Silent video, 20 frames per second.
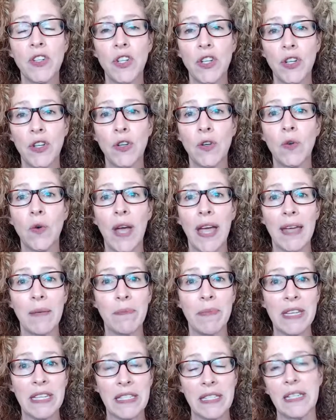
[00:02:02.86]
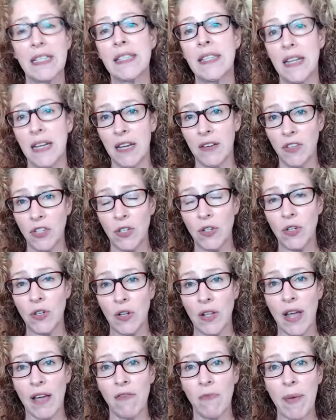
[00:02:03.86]
to a business that gives you your
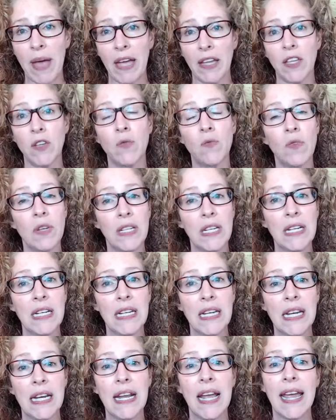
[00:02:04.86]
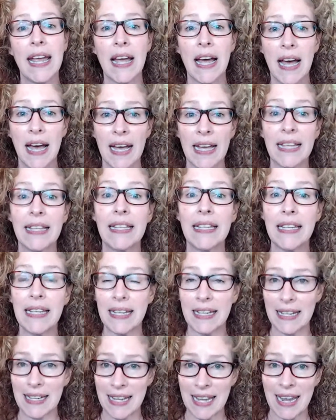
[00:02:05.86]
life back, you really need a highly
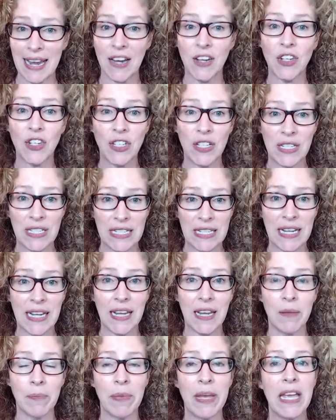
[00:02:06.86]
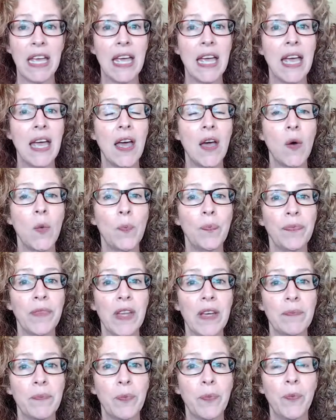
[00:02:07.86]
engaged team.
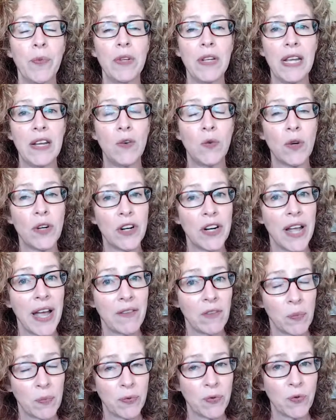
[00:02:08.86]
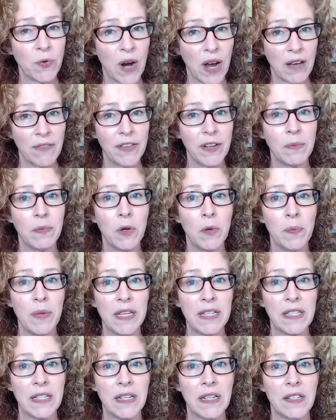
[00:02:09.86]
In order to have a profitable
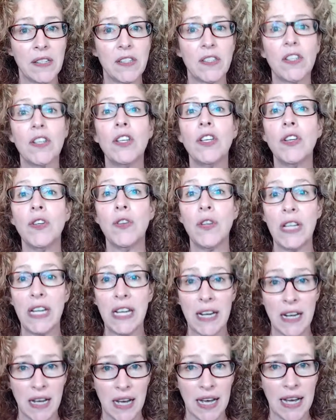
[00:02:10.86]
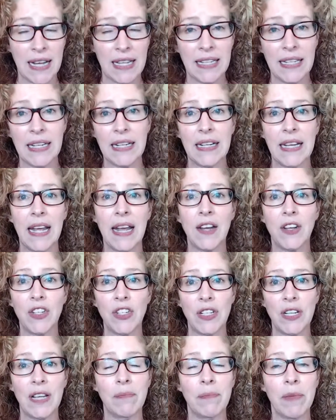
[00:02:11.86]
business, you need highly engaged
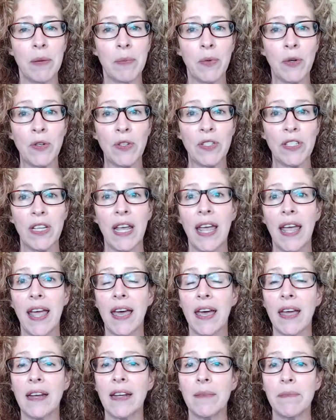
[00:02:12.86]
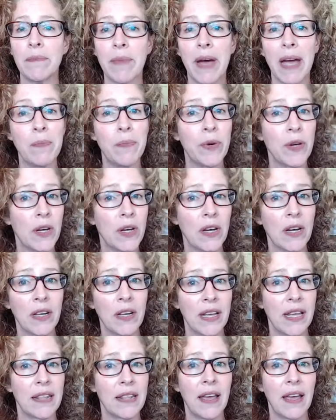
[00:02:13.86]
team members. And my book
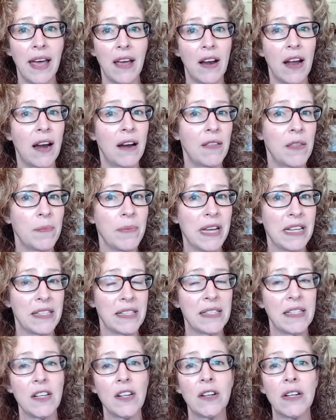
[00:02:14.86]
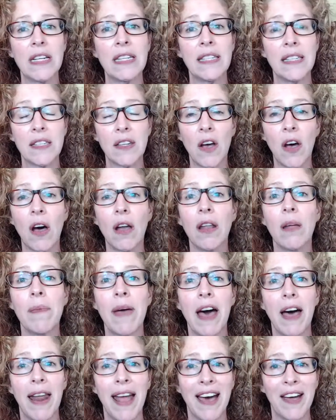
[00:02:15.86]
in the How to Hire the Best series is all
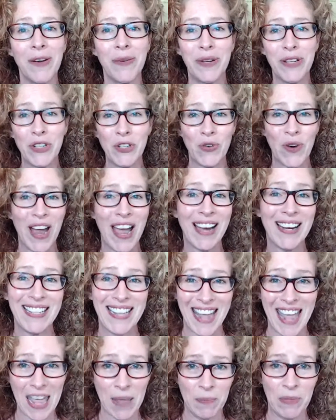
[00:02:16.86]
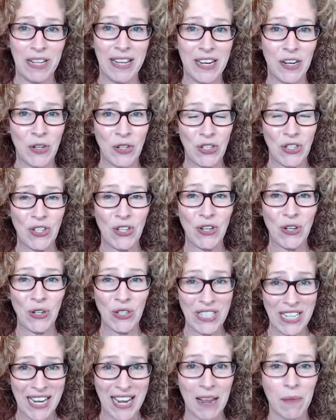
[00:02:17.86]
about how to attract A players to your
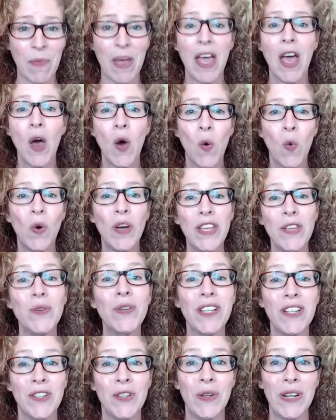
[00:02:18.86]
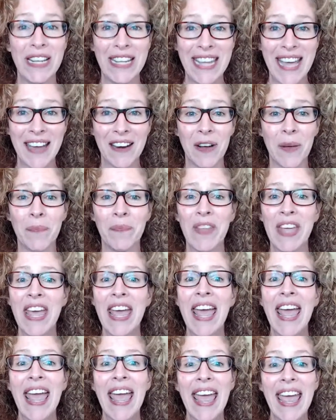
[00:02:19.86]
team, what you can do to get them.
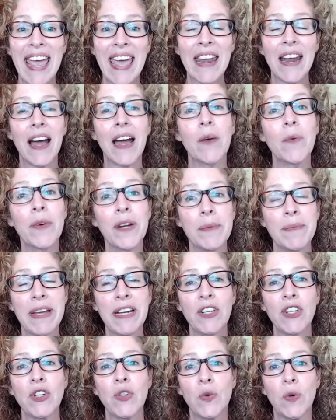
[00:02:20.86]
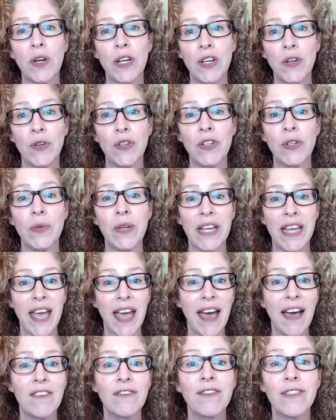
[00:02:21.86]
And I want to make sure you're doing
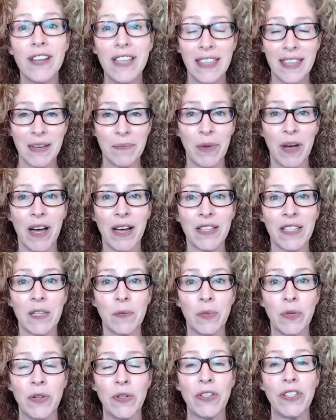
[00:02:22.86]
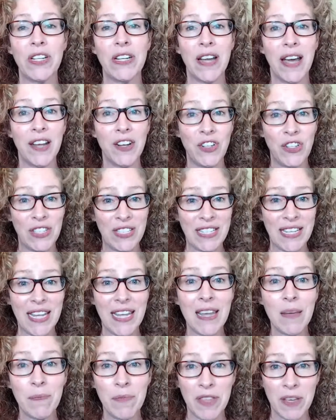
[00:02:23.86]
everything possible to not just
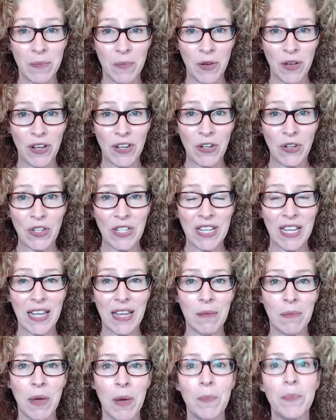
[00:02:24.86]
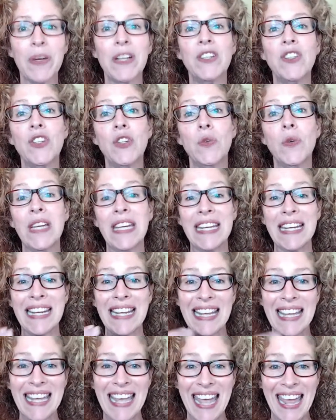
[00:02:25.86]
keep them on your team, but to
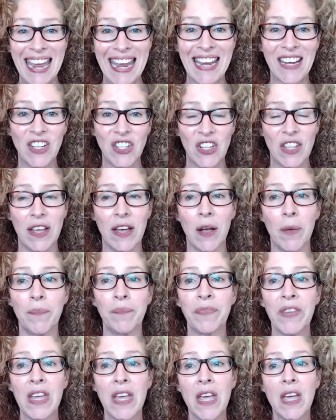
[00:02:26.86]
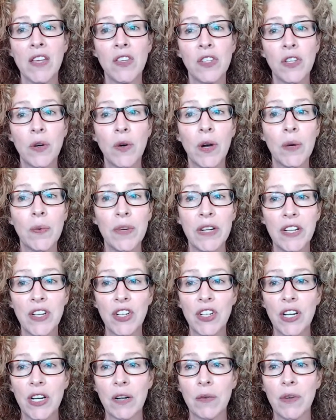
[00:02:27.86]
engage them. So I want to
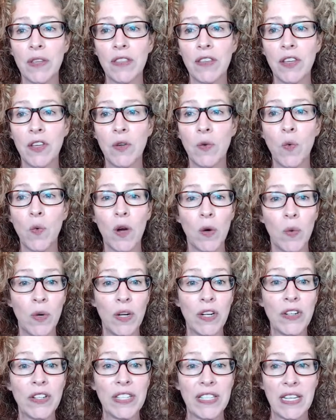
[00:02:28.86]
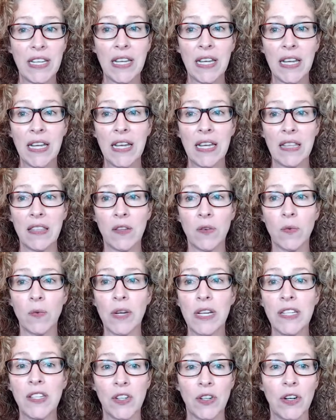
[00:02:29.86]
share with you what we're seeing in the
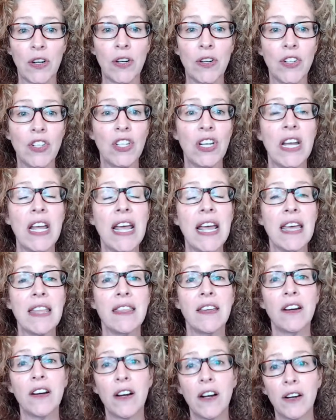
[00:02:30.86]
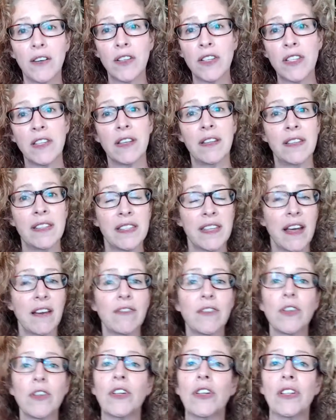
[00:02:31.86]
research. There are
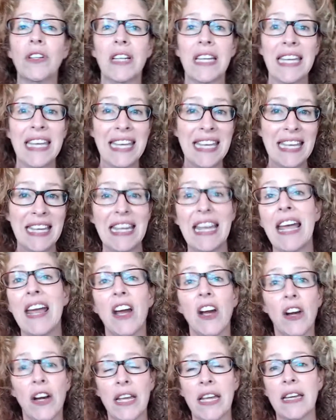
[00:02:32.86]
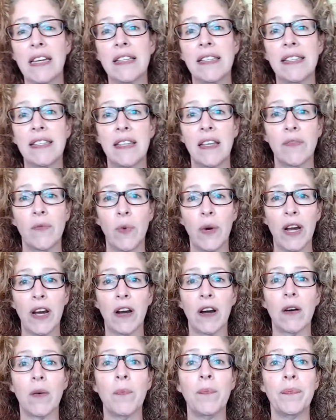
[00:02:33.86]
several key areas
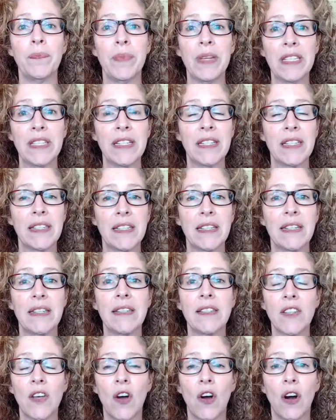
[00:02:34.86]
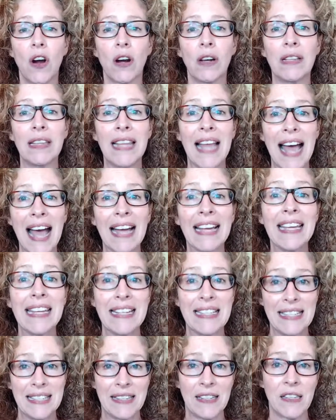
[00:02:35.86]
where businesses are
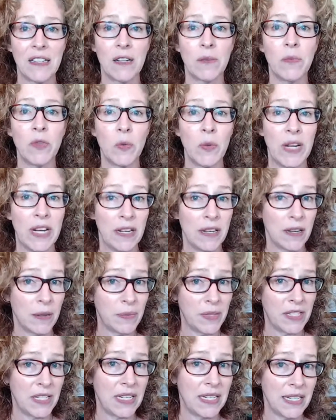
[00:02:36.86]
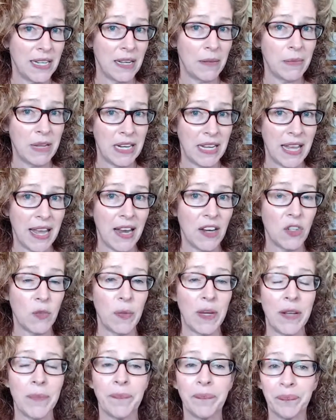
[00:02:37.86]
lacking systems when it comes to team
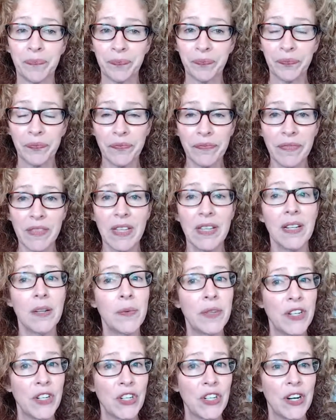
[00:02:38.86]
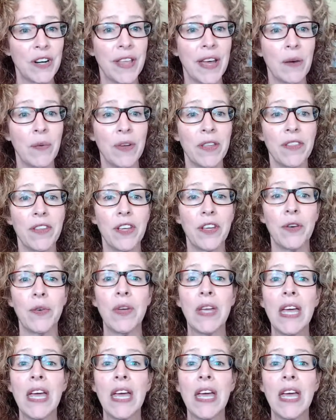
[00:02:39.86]
engagement. And I want to share that with you.